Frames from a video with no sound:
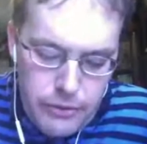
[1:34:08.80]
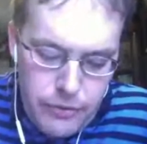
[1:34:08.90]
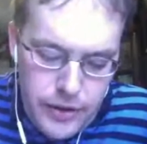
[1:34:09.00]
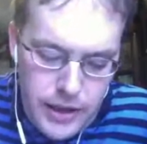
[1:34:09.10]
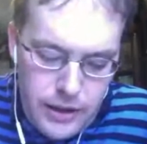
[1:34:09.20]
of
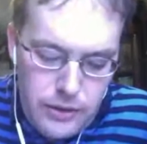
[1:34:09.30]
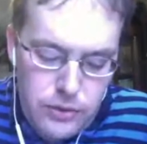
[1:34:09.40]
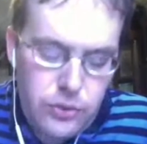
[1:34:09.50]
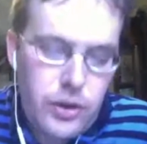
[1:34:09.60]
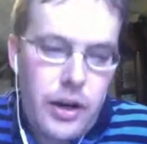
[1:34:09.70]

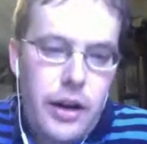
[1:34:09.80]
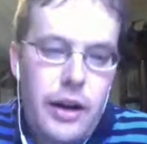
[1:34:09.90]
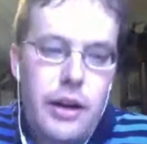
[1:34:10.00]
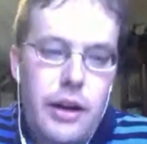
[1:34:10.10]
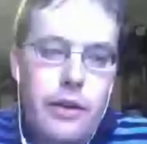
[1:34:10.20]
these
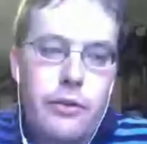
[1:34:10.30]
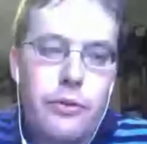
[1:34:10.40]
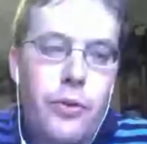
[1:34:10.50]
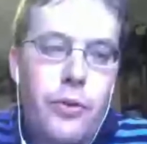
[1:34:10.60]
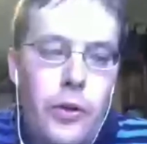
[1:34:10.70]

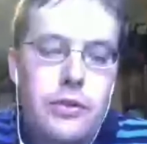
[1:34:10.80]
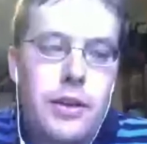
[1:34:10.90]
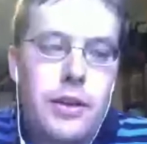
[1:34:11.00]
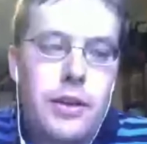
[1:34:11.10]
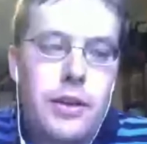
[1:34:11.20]
fully
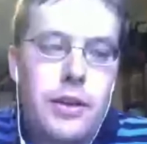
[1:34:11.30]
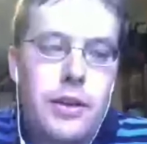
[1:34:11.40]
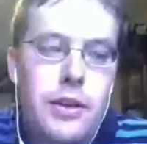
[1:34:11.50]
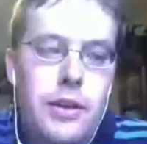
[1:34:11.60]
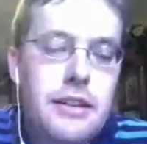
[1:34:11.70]
assembled and
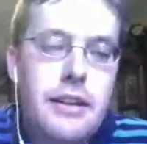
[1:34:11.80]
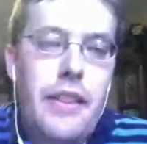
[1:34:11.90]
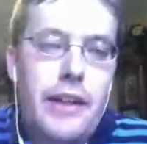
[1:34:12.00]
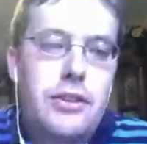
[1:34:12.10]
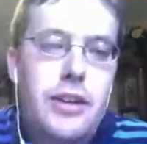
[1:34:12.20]
painted.
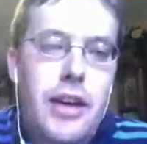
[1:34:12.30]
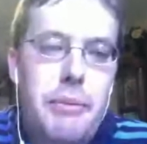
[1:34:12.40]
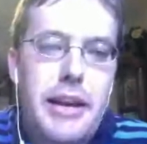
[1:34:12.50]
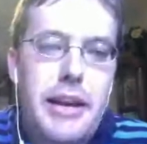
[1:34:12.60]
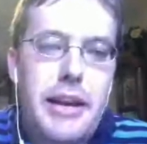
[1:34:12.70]
That's
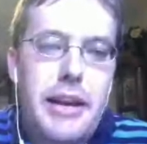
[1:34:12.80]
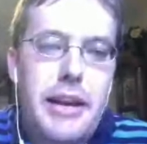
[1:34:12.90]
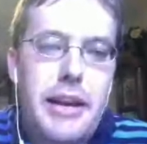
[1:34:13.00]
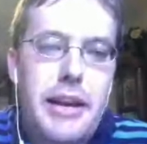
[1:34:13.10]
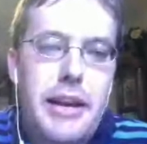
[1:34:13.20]
kind of my
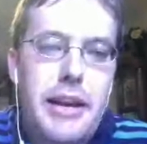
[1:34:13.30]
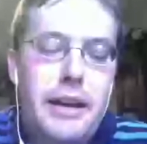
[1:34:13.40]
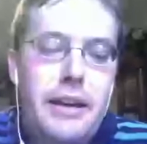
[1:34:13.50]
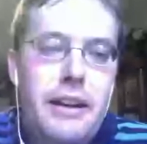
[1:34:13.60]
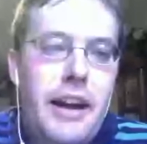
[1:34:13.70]
next
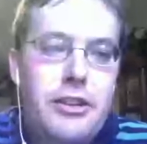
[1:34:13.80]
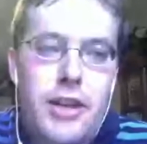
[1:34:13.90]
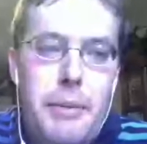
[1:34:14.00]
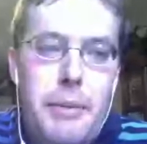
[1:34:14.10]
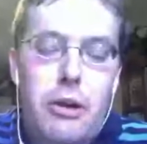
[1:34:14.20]
big. I
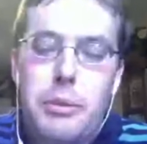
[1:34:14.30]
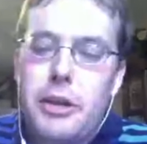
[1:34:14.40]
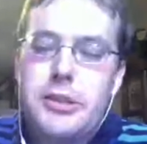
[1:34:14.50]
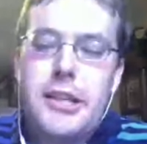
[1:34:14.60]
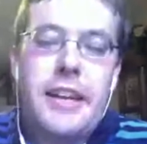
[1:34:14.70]
just got my
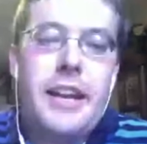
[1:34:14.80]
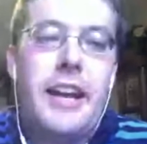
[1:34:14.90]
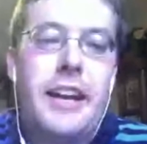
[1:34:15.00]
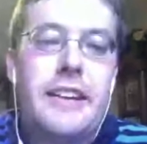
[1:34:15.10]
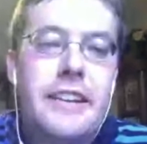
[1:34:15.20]
airbrush in
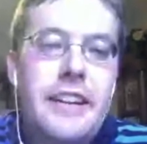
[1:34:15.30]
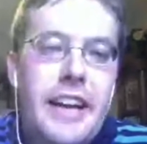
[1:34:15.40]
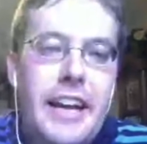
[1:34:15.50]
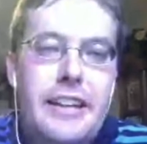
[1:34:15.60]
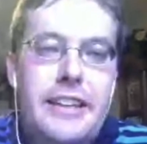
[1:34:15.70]
today,
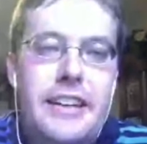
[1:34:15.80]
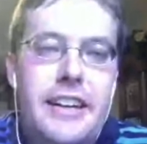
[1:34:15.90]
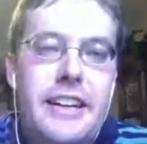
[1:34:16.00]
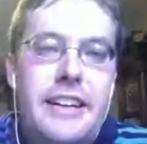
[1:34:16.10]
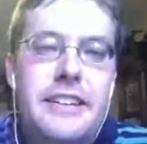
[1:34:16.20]
and
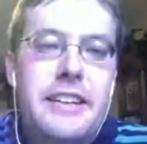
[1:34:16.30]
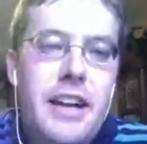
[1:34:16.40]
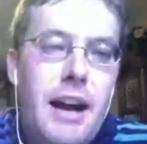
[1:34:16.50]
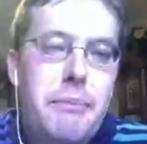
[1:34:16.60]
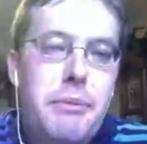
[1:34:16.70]

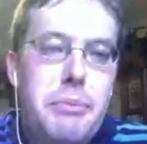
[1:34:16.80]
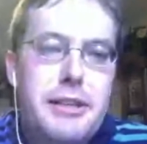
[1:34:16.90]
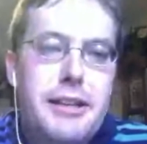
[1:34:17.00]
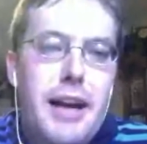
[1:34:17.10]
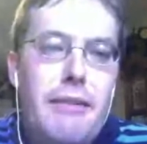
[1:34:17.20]
I'm going to be
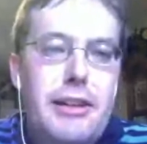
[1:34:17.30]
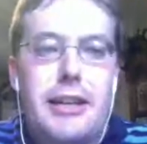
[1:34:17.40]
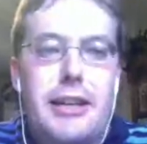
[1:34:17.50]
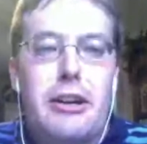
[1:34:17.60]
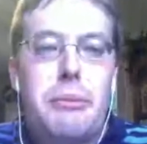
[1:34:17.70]
diving in
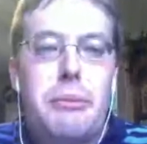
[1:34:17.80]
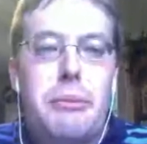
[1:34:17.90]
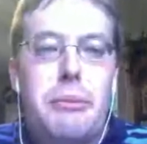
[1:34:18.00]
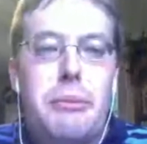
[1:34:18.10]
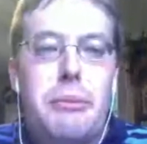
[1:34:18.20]
on my
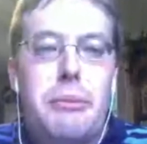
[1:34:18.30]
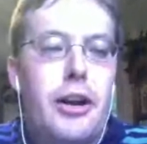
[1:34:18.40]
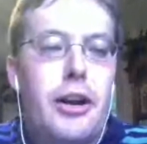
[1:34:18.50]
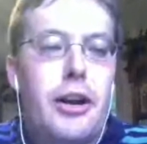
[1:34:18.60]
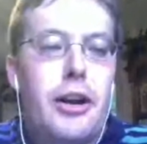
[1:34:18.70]
Ragnarok. So